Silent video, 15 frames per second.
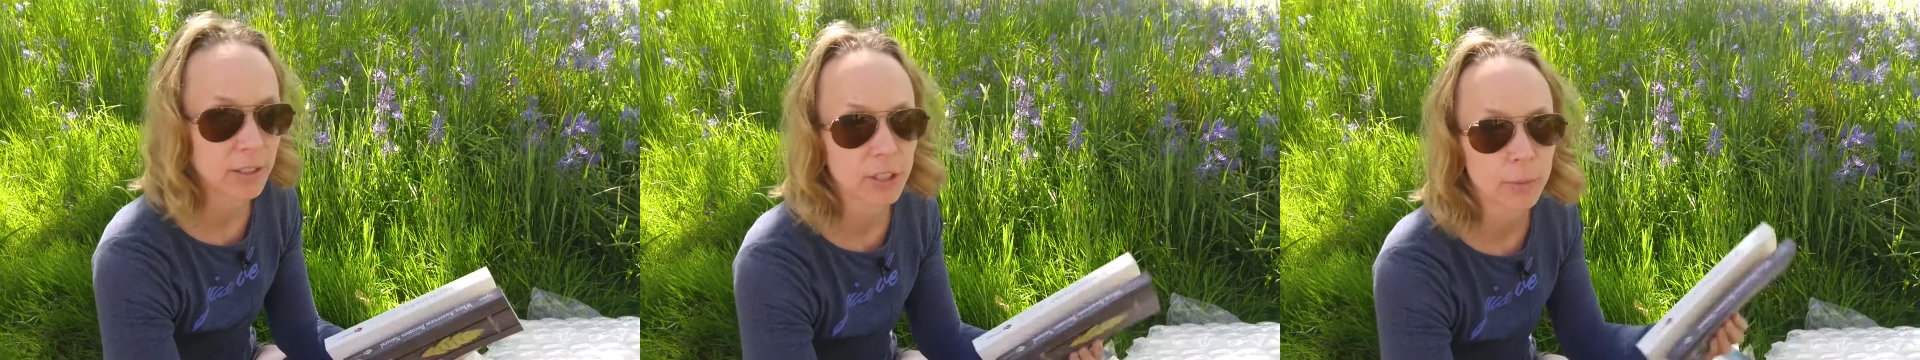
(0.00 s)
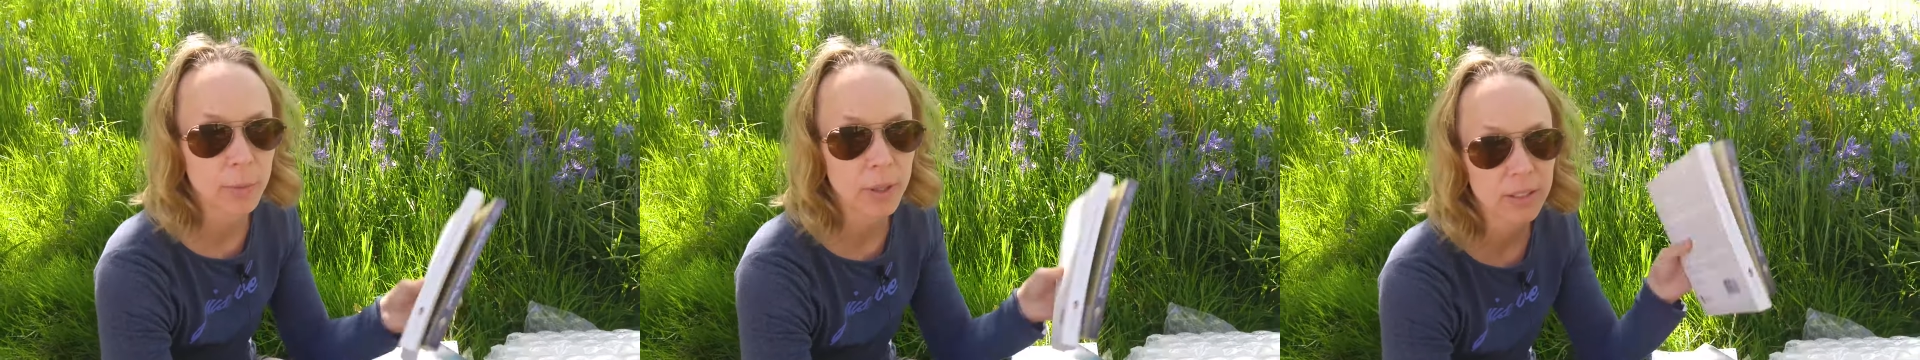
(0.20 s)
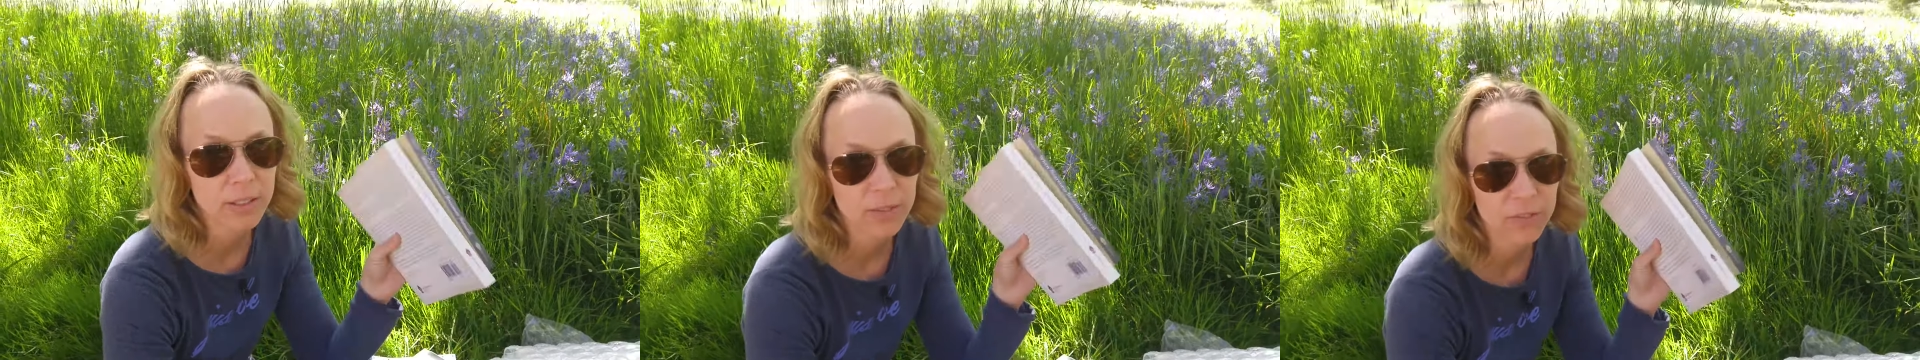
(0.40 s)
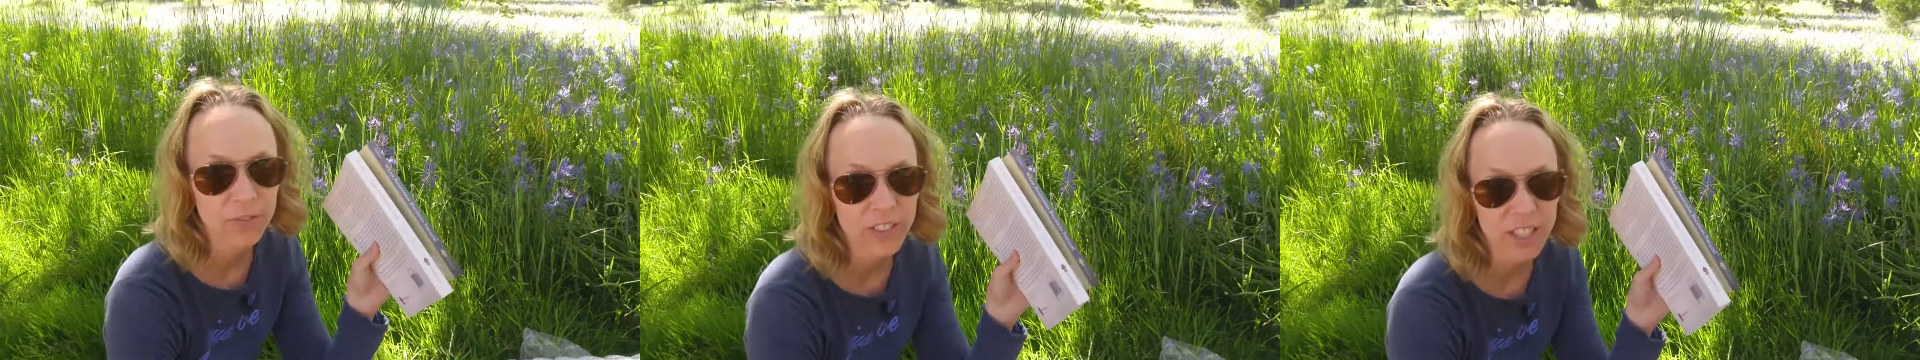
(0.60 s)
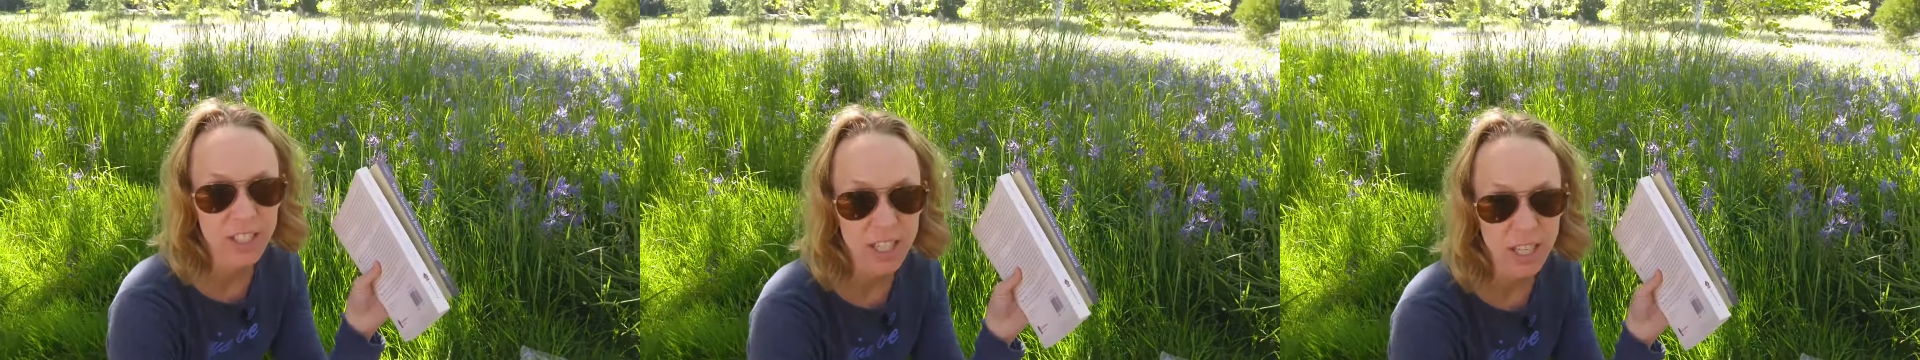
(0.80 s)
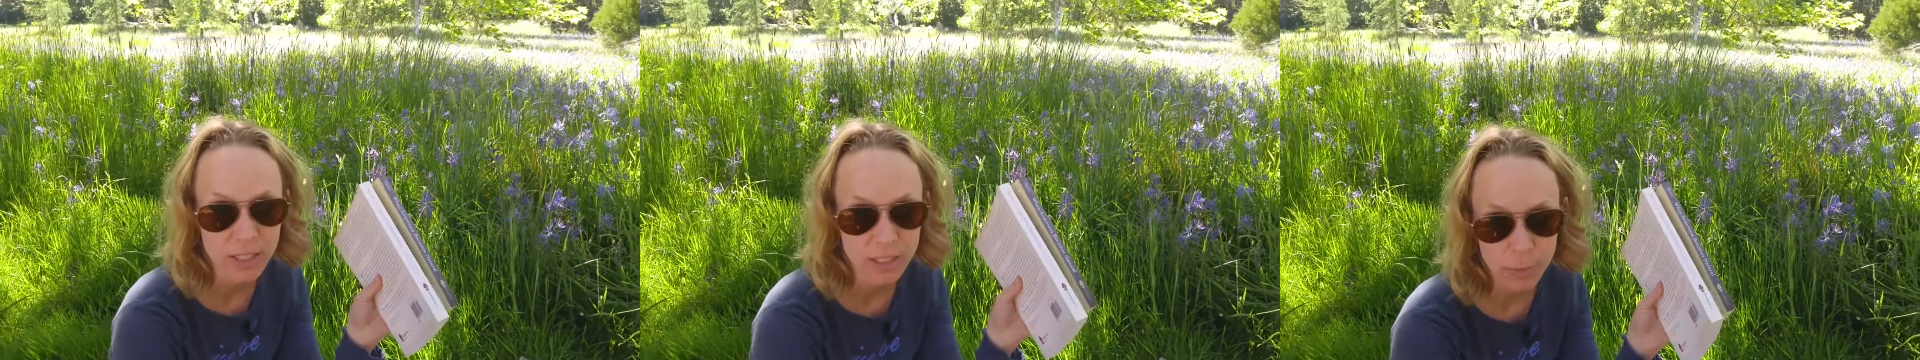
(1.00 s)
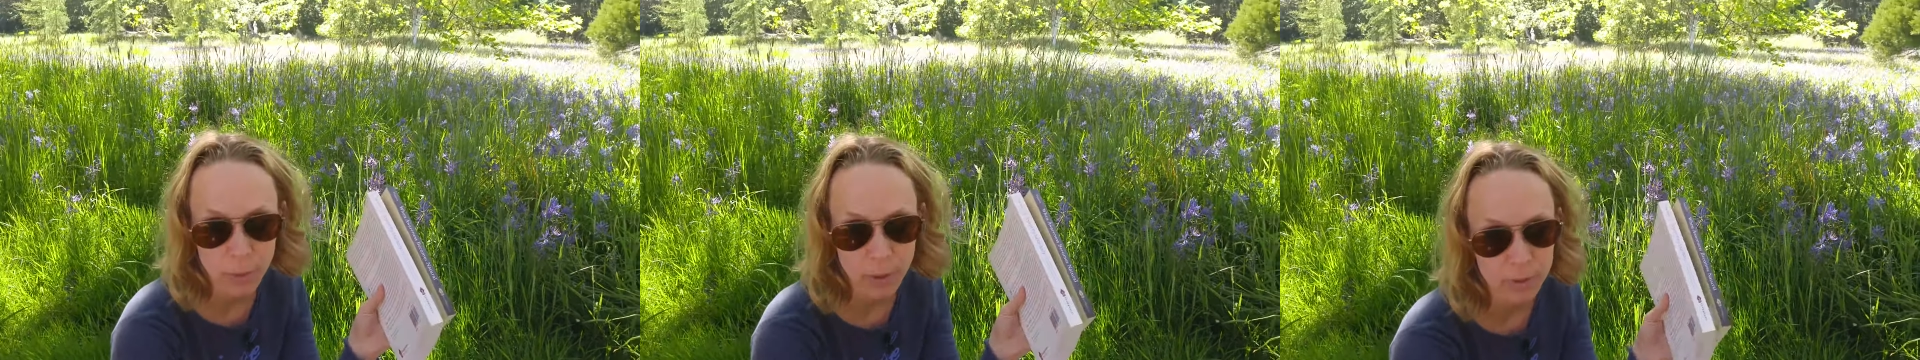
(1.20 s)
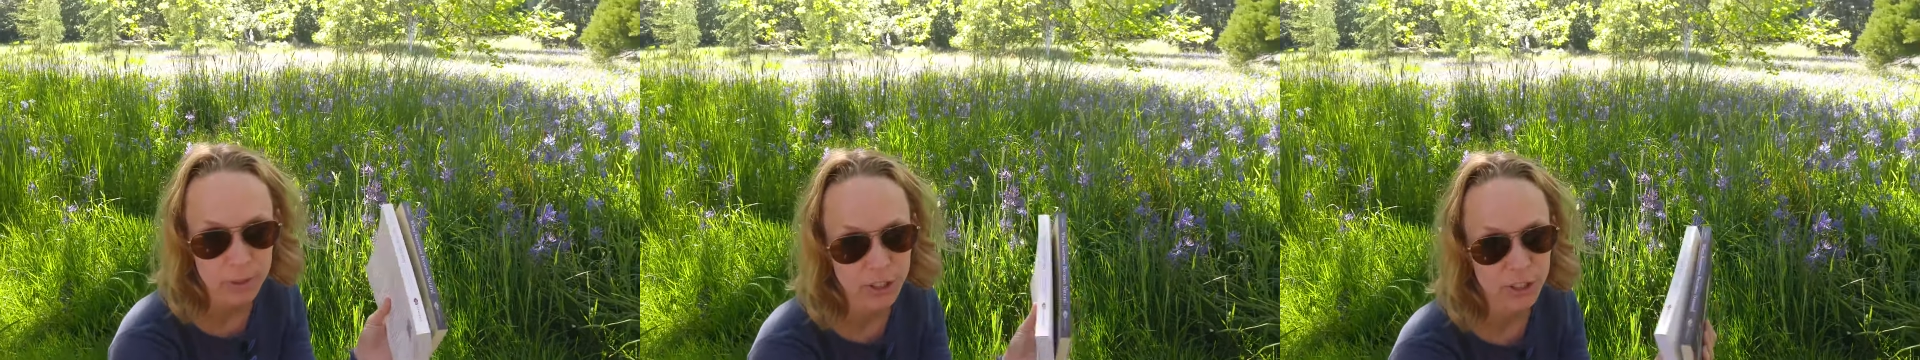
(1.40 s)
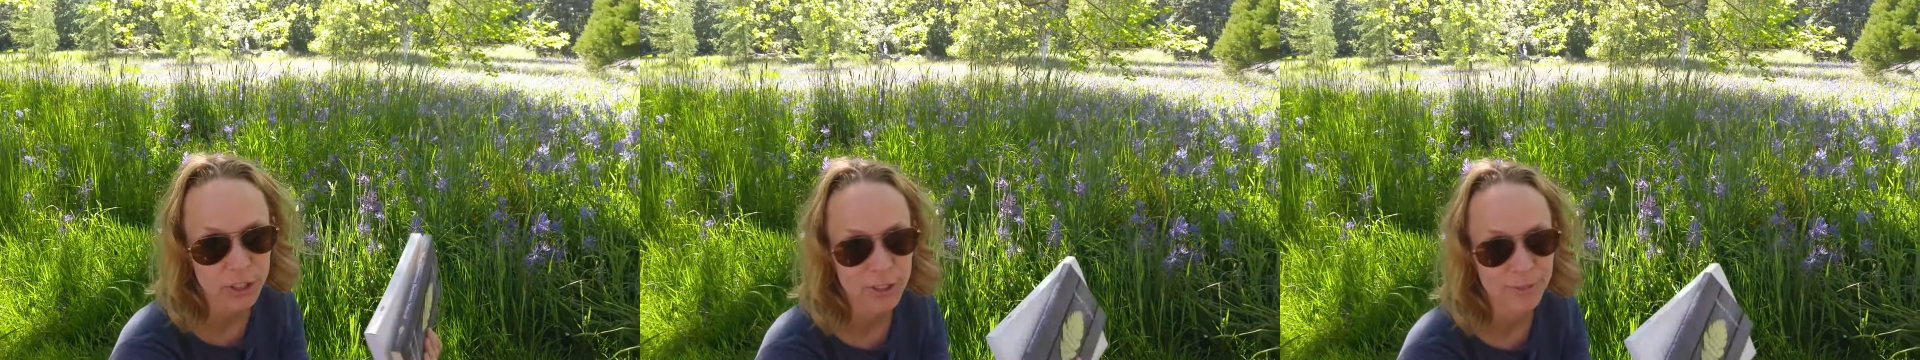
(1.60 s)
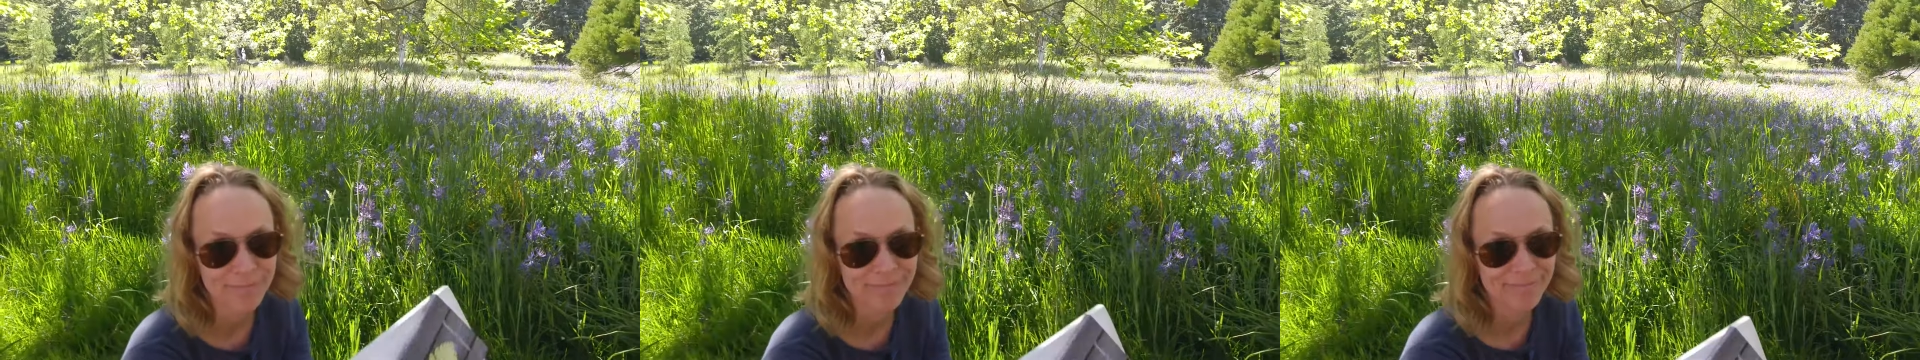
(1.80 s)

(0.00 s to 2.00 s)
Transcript: Shambhala is a fantastic publisher.